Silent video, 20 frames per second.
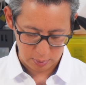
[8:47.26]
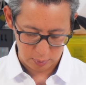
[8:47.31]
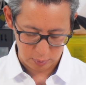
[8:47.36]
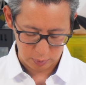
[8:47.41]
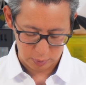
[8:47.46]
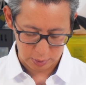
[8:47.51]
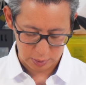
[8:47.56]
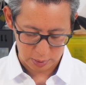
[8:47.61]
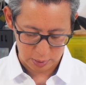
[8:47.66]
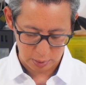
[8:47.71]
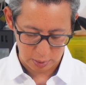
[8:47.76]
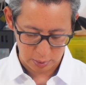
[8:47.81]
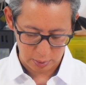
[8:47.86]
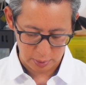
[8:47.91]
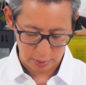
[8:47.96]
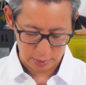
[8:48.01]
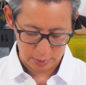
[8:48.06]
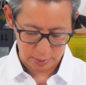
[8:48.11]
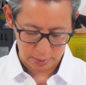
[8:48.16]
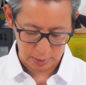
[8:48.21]
We'll just call
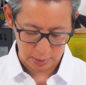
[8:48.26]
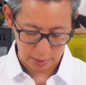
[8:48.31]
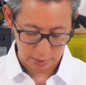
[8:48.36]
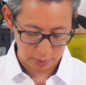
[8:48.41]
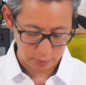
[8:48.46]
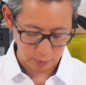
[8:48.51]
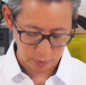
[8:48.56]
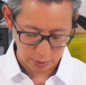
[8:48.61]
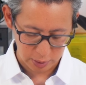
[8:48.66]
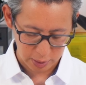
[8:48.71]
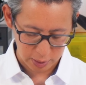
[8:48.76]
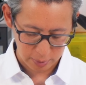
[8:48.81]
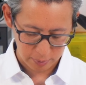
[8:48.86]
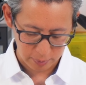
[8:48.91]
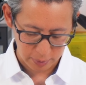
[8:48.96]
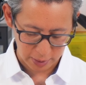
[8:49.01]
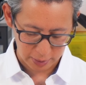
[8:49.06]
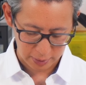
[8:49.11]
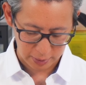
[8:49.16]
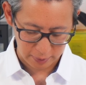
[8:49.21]
this the X1 Hub
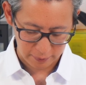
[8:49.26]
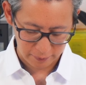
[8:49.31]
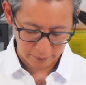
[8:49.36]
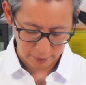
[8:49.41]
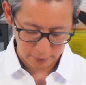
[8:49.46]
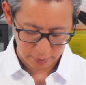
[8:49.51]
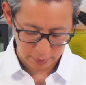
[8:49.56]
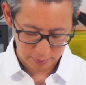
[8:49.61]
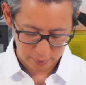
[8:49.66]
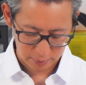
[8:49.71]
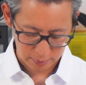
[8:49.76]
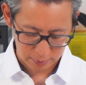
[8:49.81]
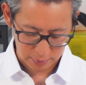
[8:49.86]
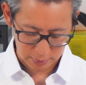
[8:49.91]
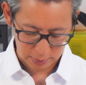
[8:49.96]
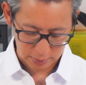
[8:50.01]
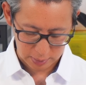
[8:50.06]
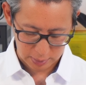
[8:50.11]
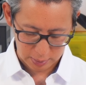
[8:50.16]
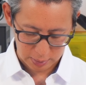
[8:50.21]
by default.
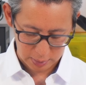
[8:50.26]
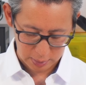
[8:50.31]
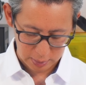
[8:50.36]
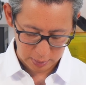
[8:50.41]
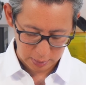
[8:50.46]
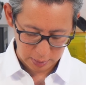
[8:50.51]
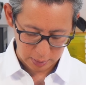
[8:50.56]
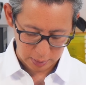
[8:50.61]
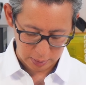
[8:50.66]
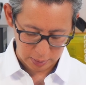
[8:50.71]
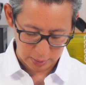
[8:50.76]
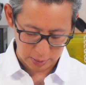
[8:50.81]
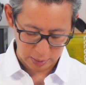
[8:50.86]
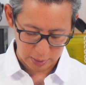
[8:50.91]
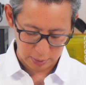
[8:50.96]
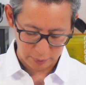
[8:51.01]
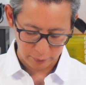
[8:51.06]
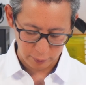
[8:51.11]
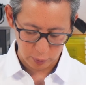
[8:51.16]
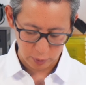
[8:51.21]
And
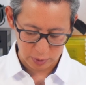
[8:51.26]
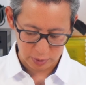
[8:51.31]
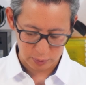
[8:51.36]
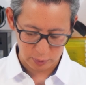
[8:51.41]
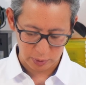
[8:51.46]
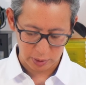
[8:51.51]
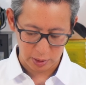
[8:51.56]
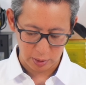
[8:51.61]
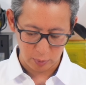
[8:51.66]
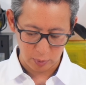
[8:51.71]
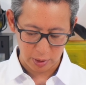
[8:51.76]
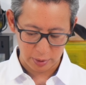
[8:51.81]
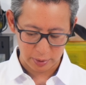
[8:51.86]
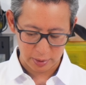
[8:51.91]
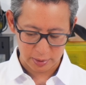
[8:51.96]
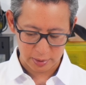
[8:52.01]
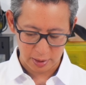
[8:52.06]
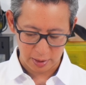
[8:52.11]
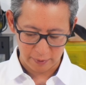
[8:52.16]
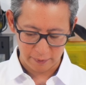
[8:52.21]
then, of course, we're going to run the
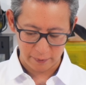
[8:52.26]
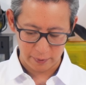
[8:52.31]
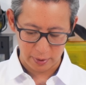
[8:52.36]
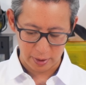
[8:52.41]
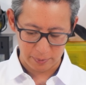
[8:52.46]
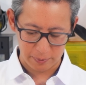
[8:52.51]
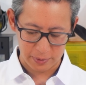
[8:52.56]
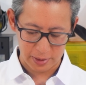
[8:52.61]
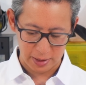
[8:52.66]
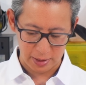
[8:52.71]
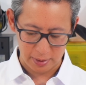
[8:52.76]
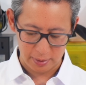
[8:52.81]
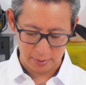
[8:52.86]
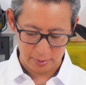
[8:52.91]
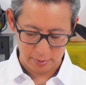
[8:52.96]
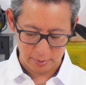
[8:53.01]
software update.